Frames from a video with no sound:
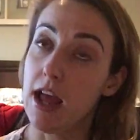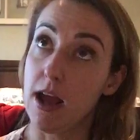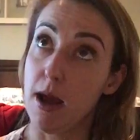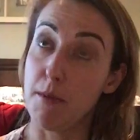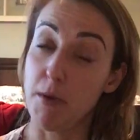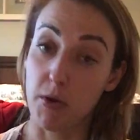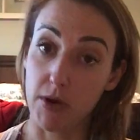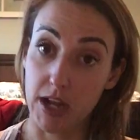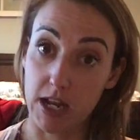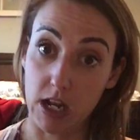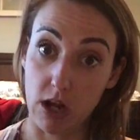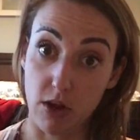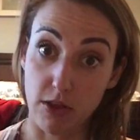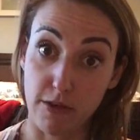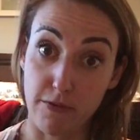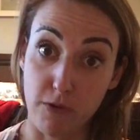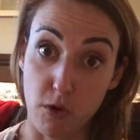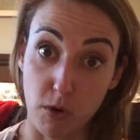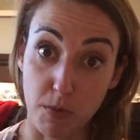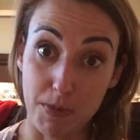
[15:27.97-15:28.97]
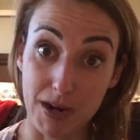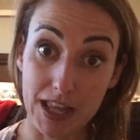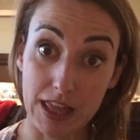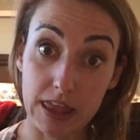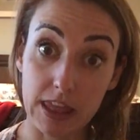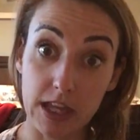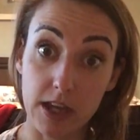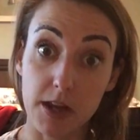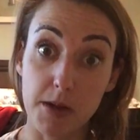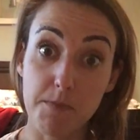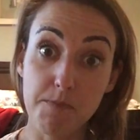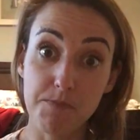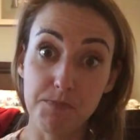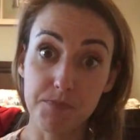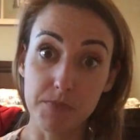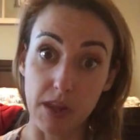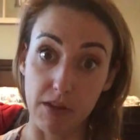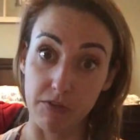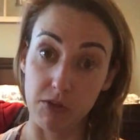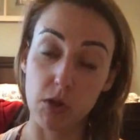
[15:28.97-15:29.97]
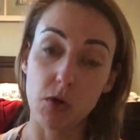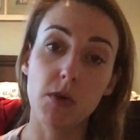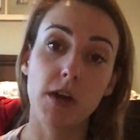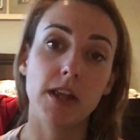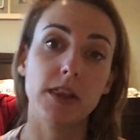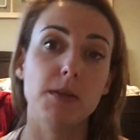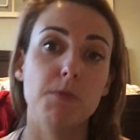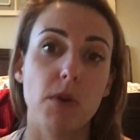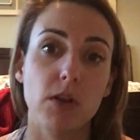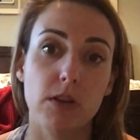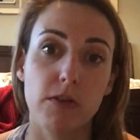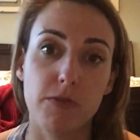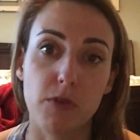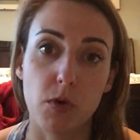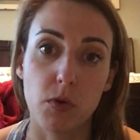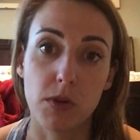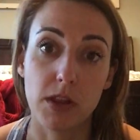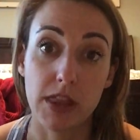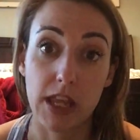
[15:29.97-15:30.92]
about getting on the phone, but I think if you get them on the phone,